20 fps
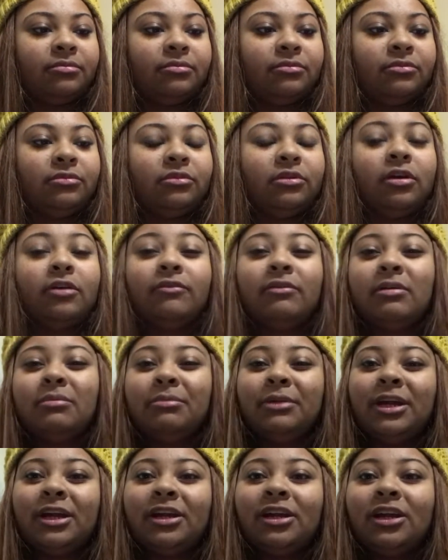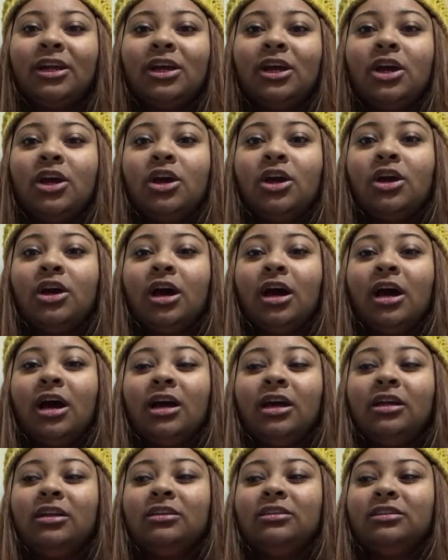November
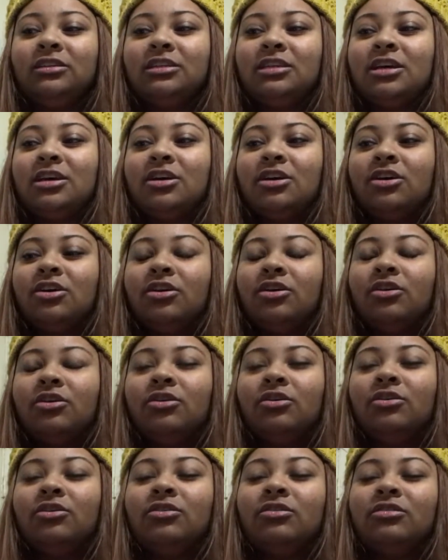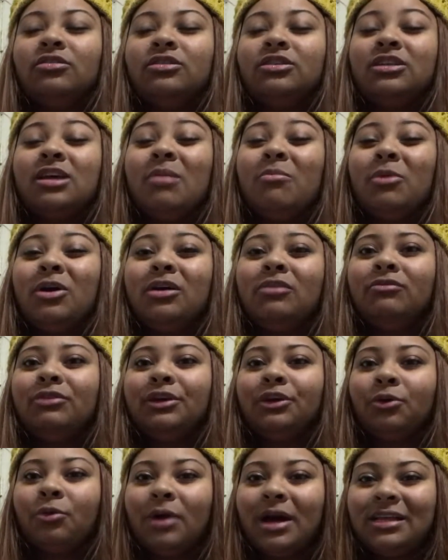until someone
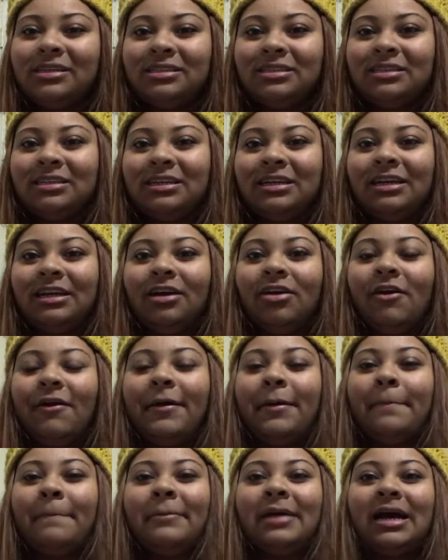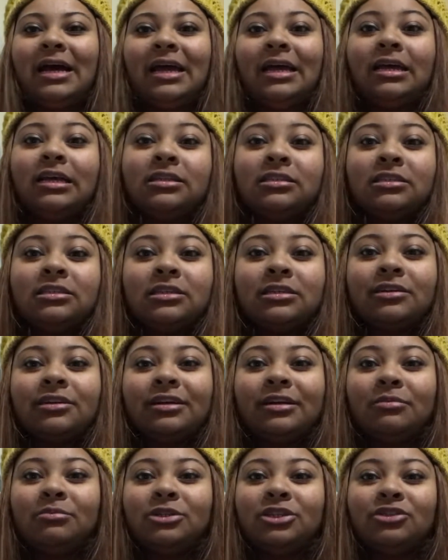requested it on my
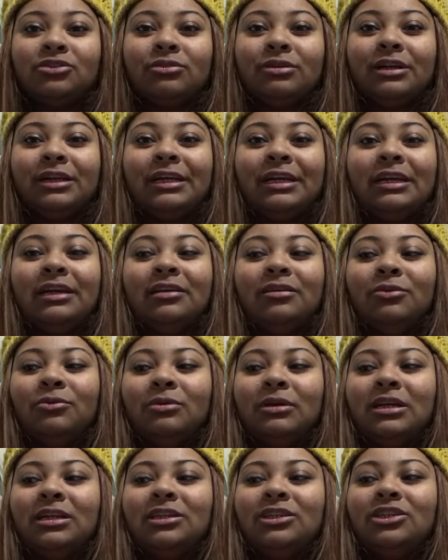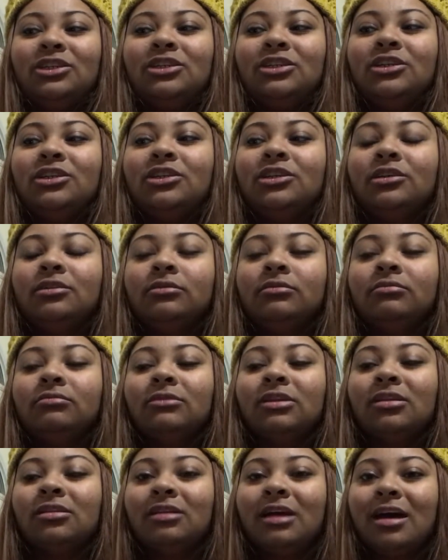Instagram story, which
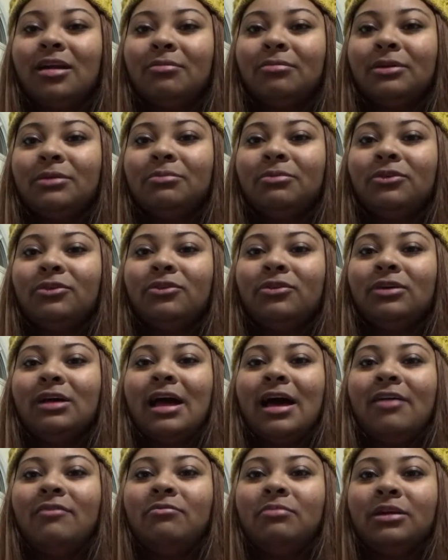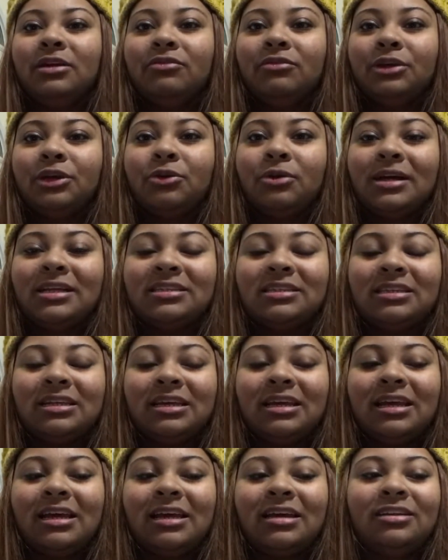a lot of people have been requesting
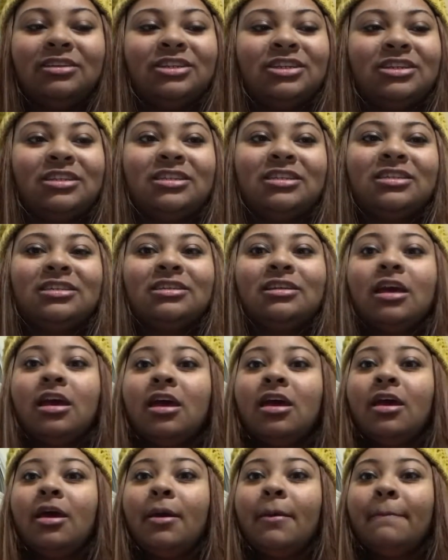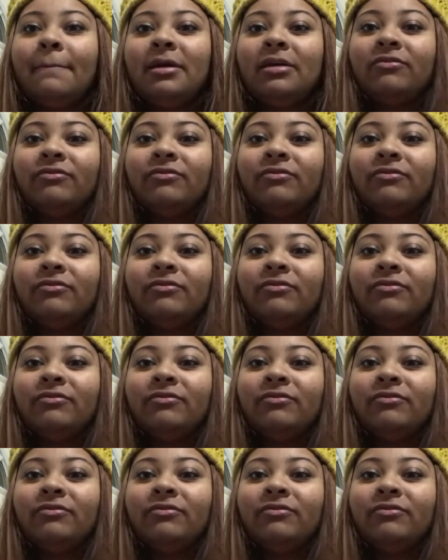it. I just been